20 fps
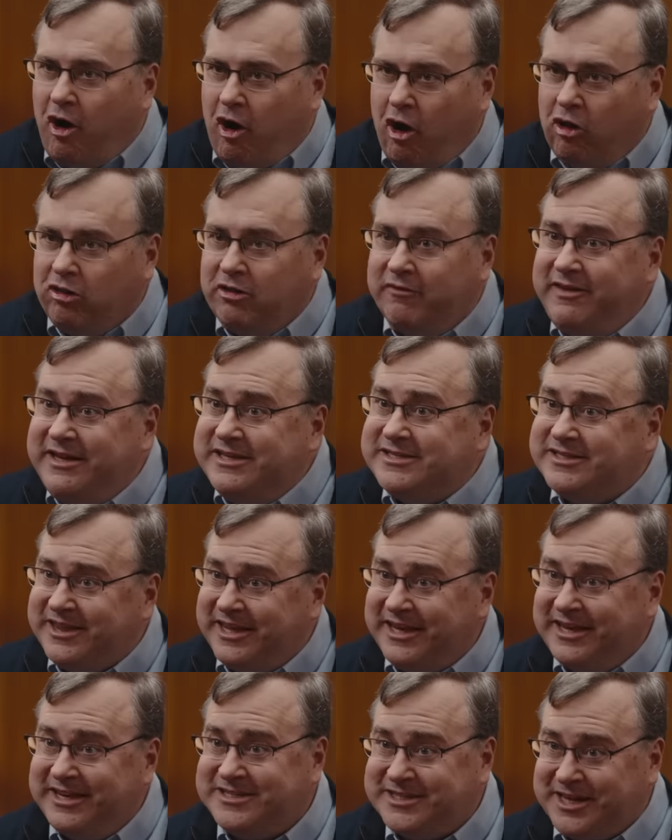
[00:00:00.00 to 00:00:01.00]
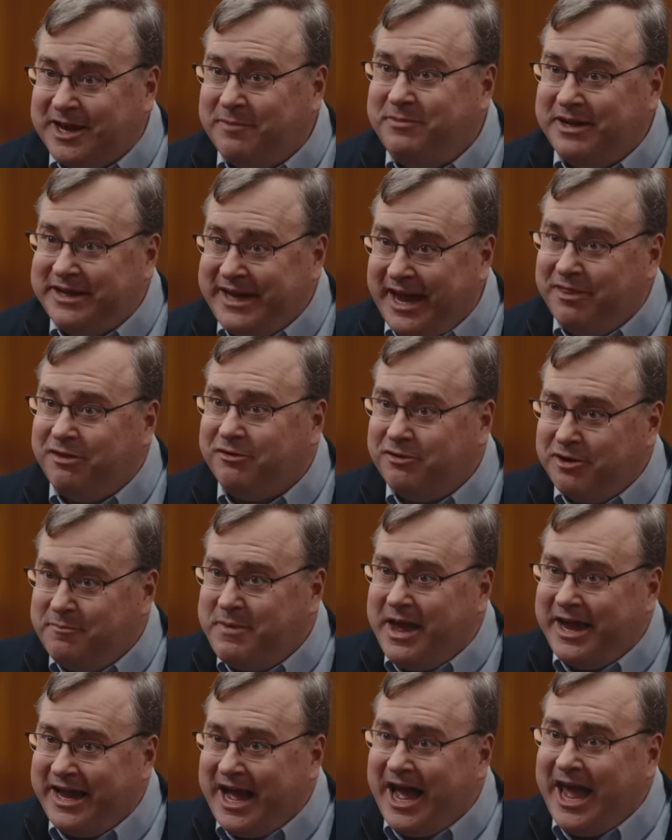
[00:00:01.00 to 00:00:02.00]
All of these things come together to
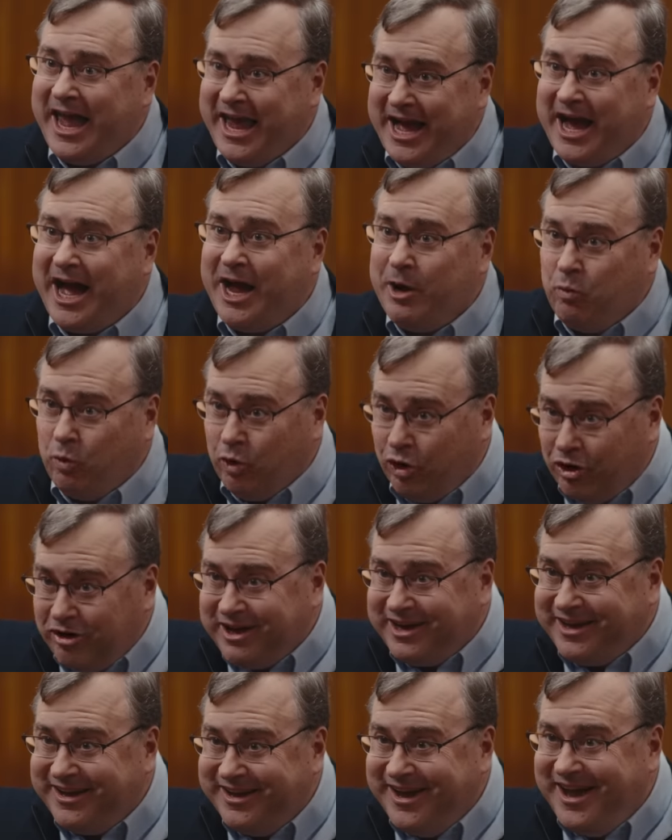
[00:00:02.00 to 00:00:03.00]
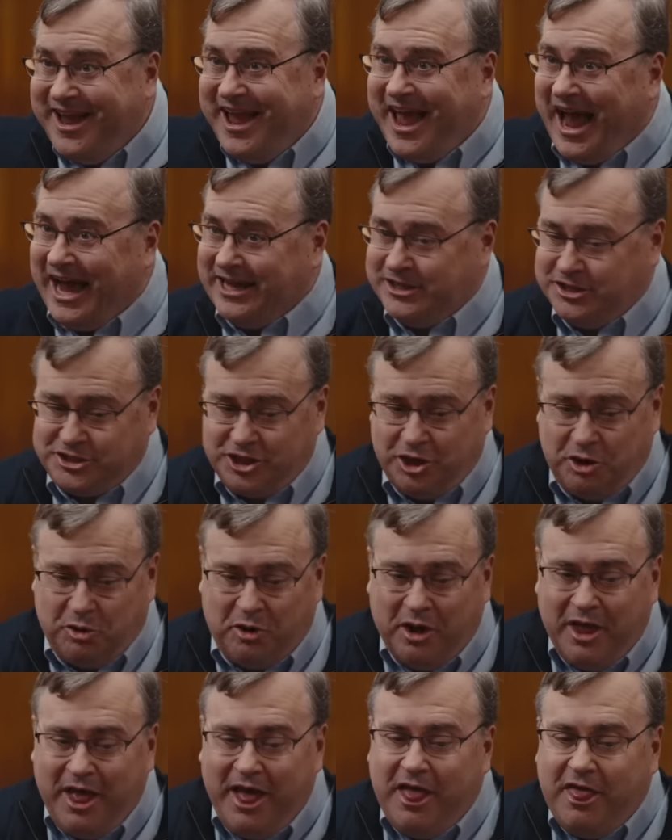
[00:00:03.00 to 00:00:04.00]
make AI work. And
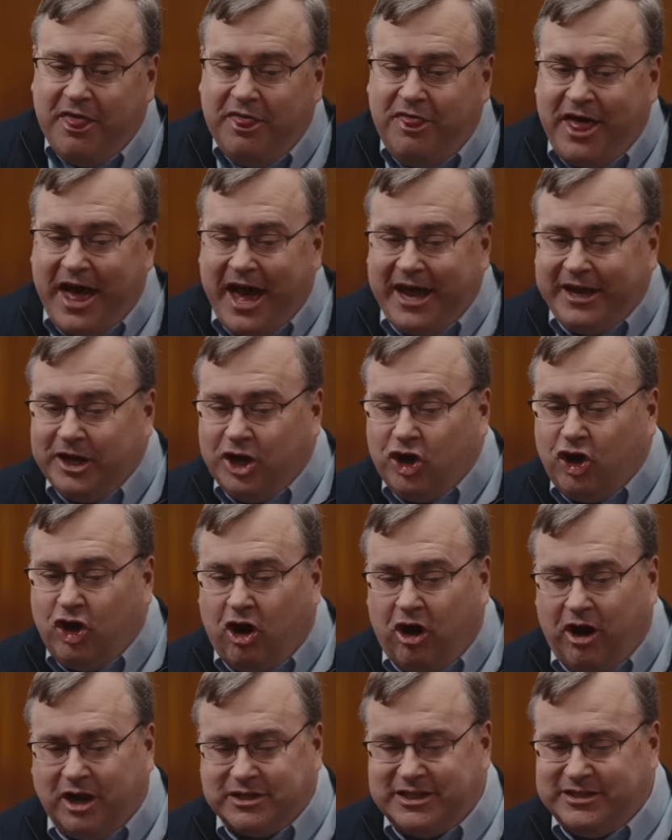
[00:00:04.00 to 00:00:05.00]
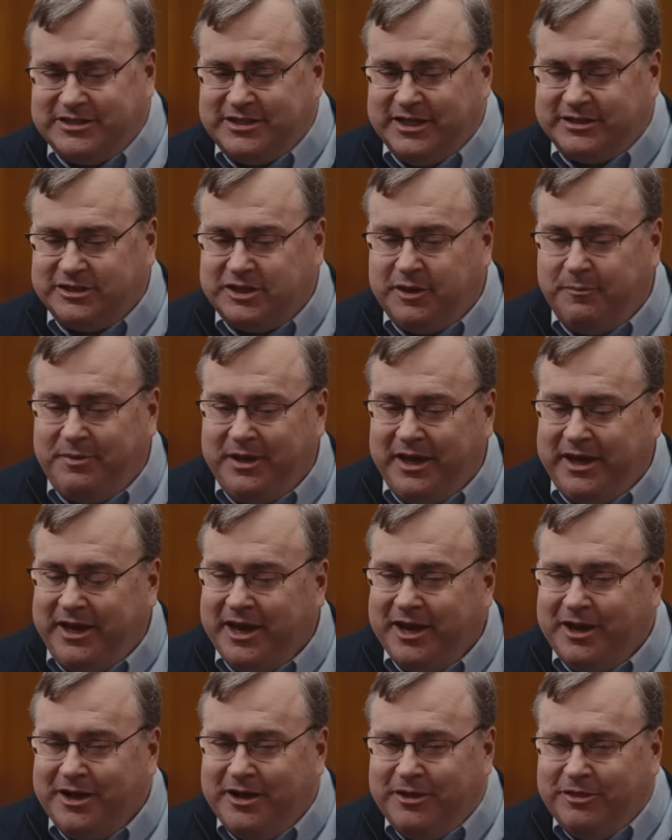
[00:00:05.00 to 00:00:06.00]
so that causes it to
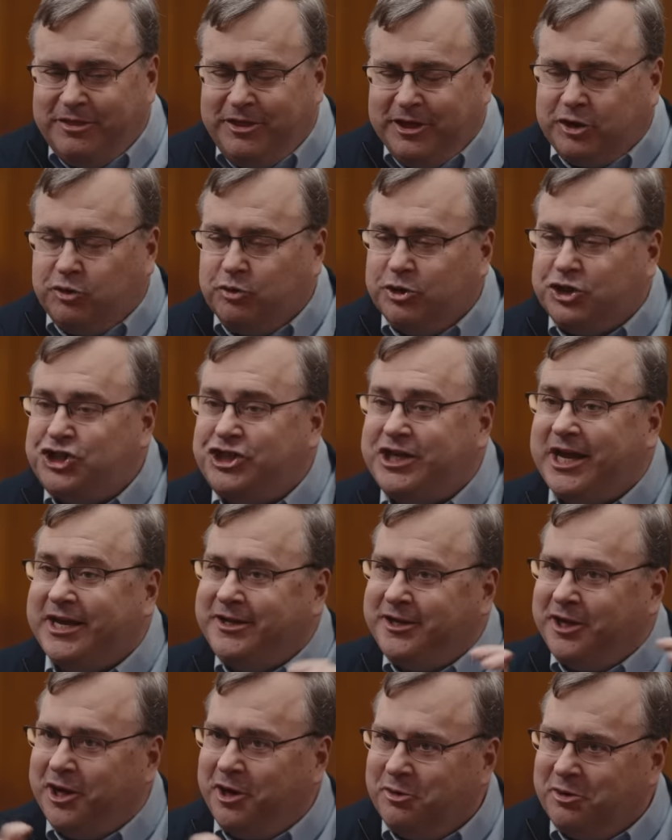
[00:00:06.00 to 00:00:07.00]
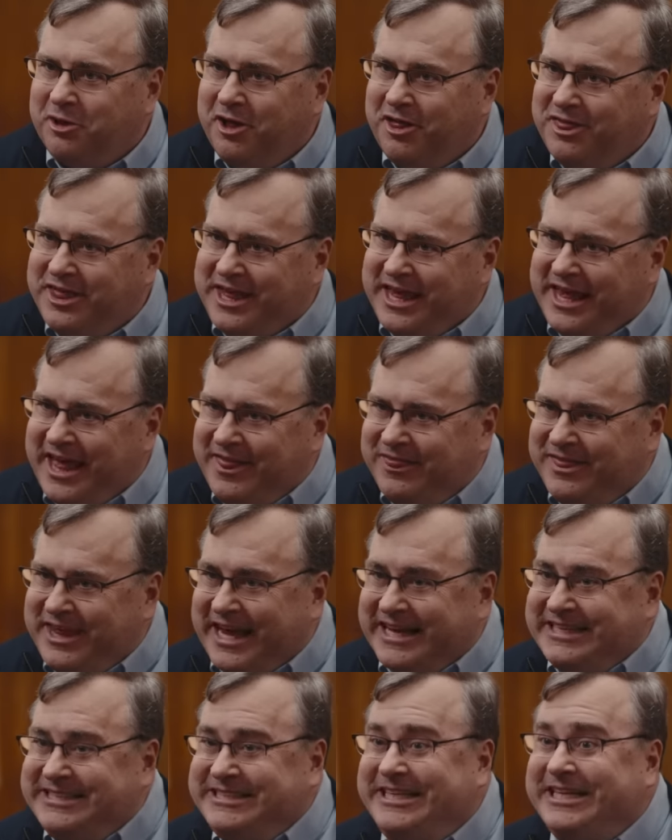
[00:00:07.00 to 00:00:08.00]
be the crescendo,
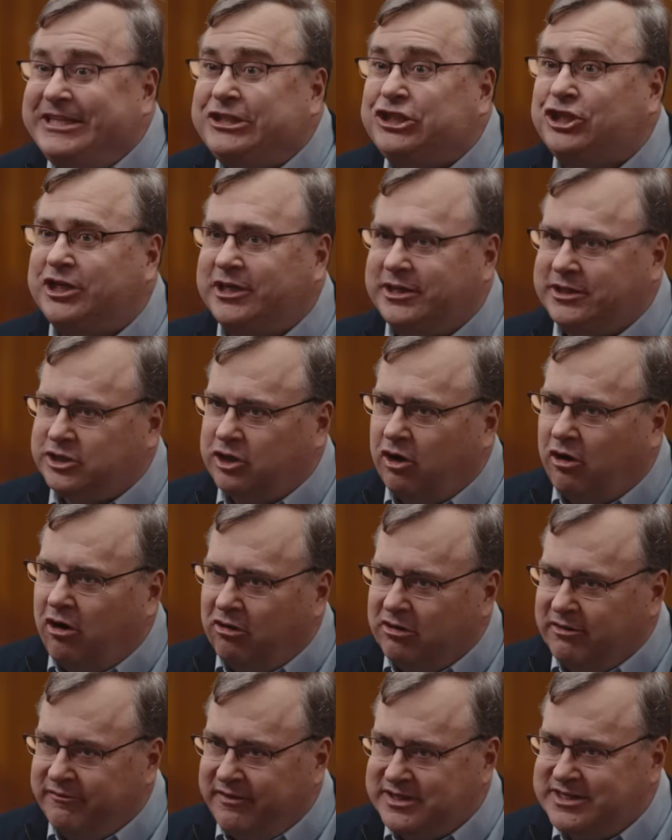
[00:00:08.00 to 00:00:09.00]
the addition to all of